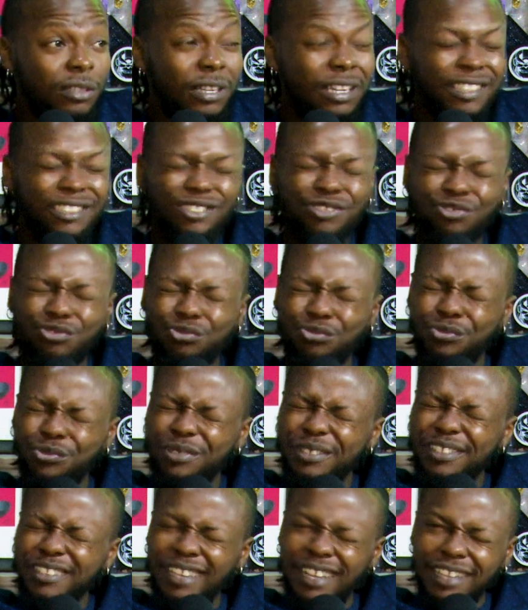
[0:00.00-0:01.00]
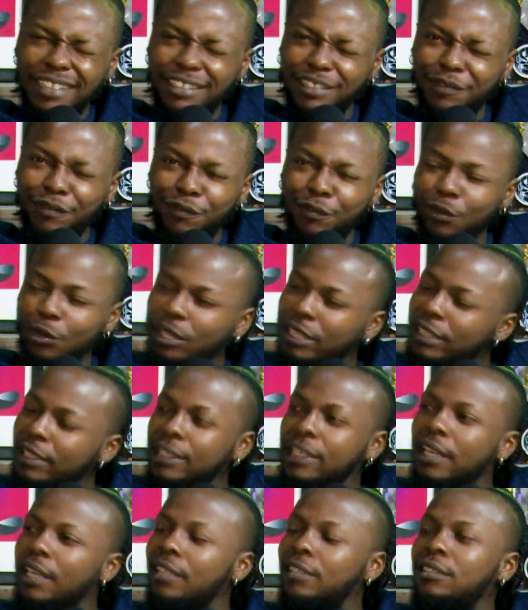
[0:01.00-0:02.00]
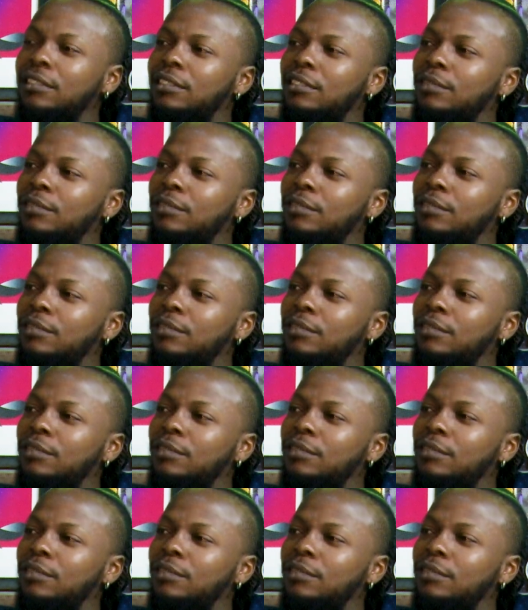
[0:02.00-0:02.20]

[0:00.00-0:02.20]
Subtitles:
As real as it fucking gets.